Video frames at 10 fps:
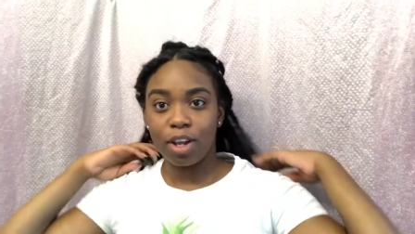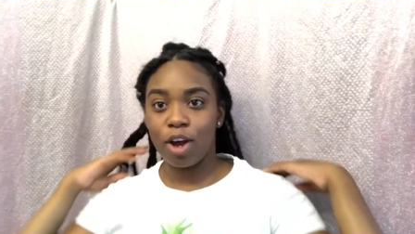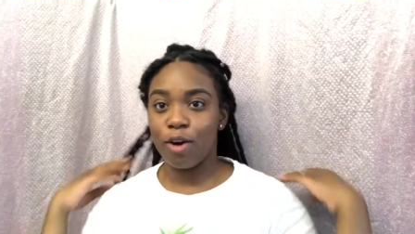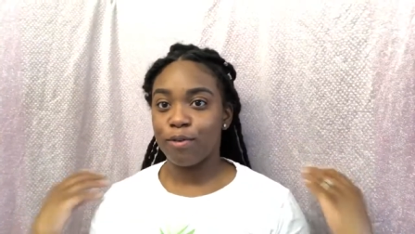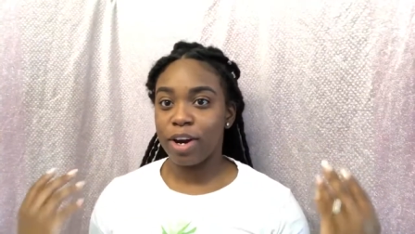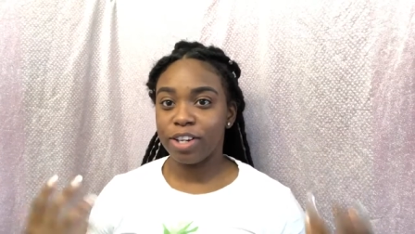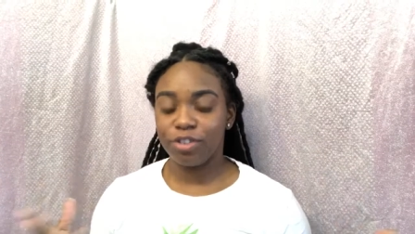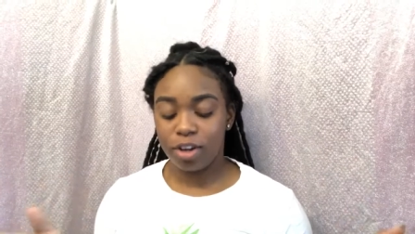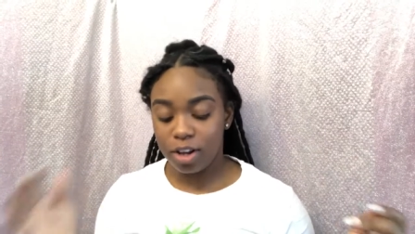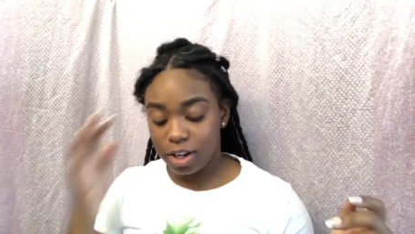All right,
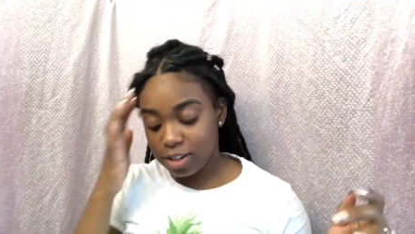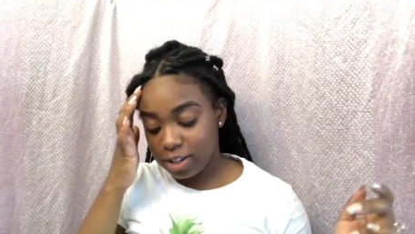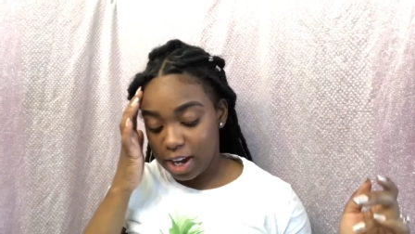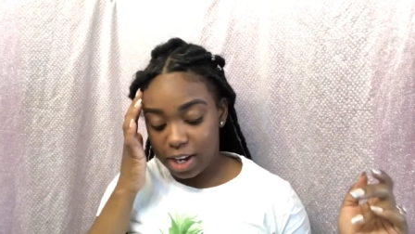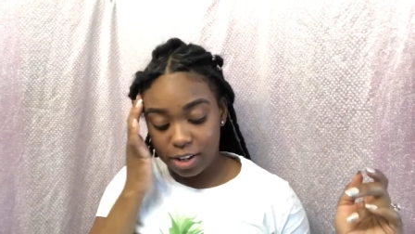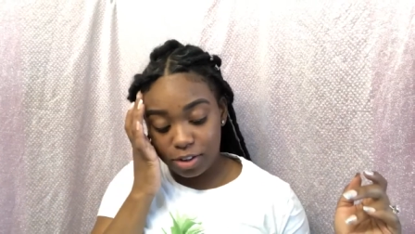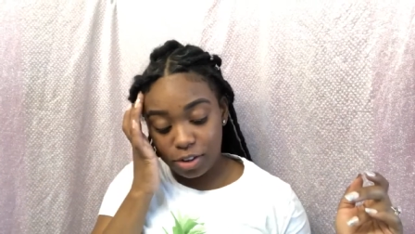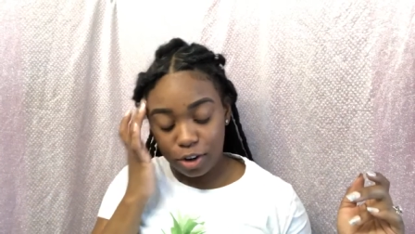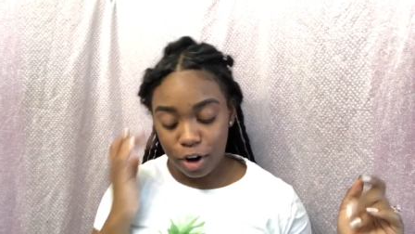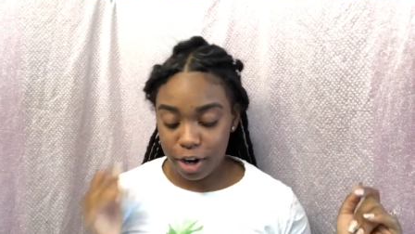y'all, let's get it
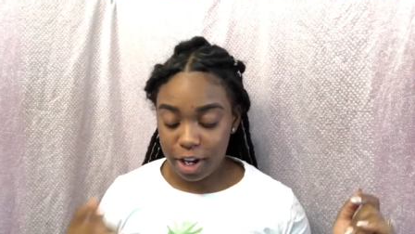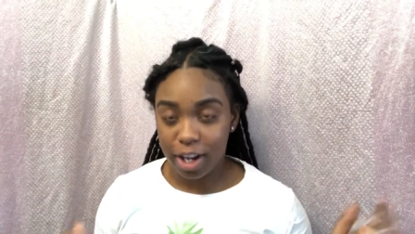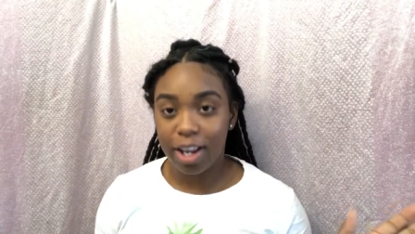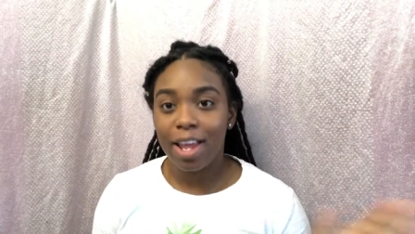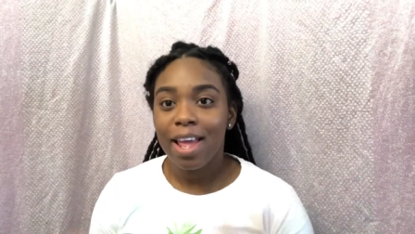started.